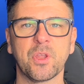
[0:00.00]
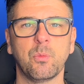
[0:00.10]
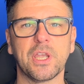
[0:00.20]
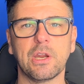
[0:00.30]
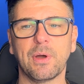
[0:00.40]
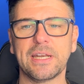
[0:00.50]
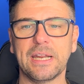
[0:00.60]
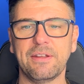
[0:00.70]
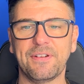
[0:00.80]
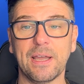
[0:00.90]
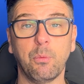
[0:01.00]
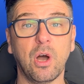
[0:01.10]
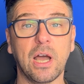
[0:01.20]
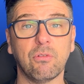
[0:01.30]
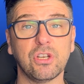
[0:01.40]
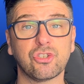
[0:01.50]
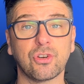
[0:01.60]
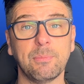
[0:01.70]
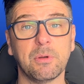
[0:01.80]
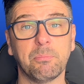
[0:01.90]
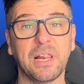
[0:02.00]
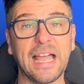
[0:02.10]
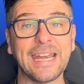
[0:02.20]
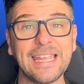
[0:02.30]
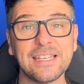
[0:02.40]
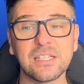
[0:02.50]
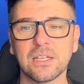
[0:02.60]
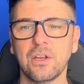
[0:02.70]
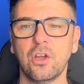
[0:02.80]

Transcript: We're going to identify what our risk treatment plan is.